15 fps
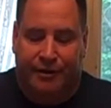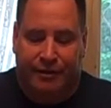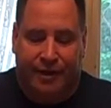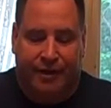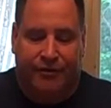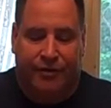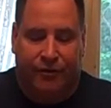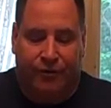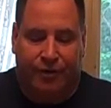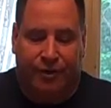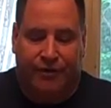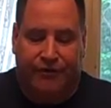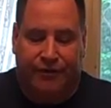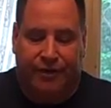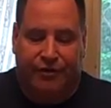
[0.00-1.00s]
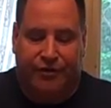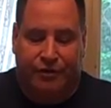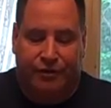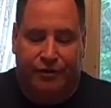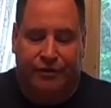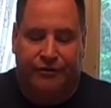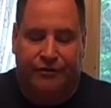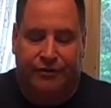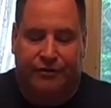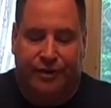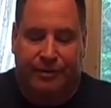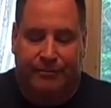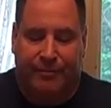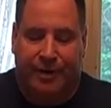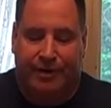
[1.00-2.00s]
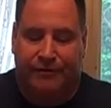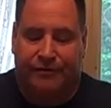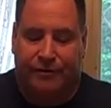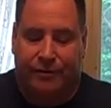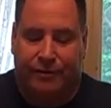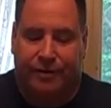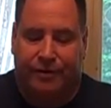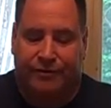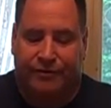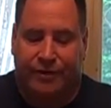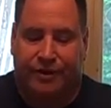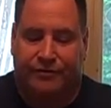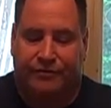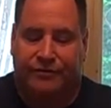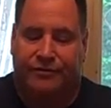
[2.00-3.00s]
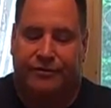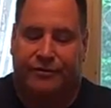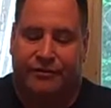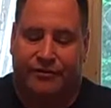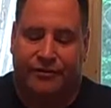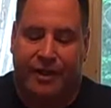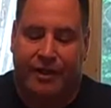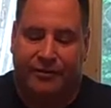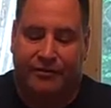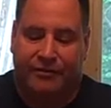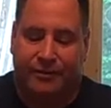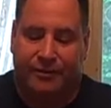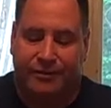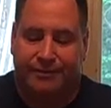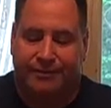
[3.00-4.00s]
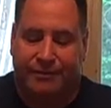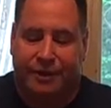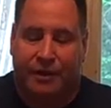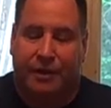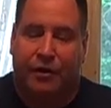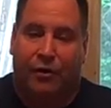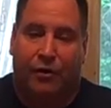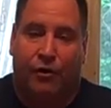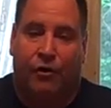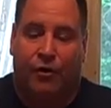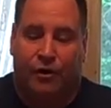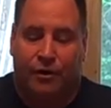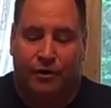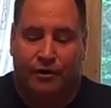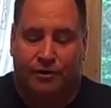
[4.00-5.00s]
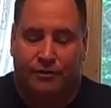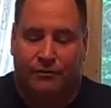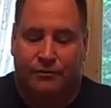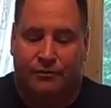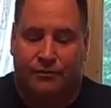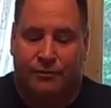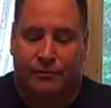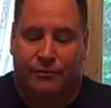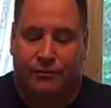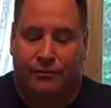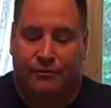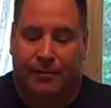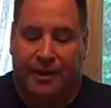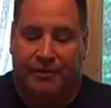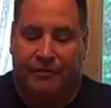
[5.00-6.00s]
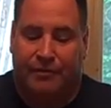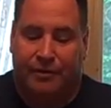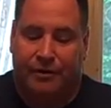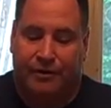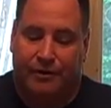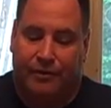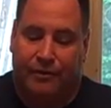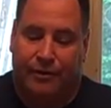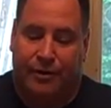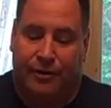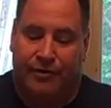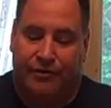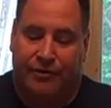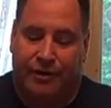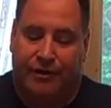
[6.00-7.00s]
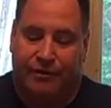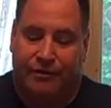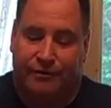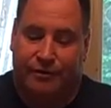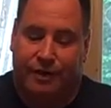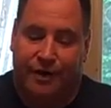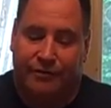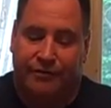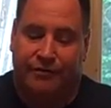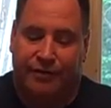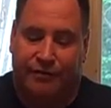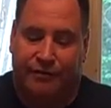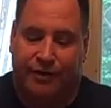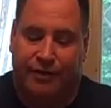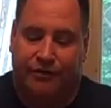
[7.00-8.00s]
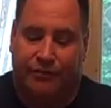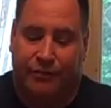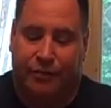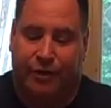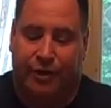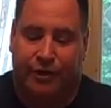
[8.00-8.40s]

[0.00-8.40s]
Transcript: the organization uses that makes the organization successful or makes the organization unsuccessful or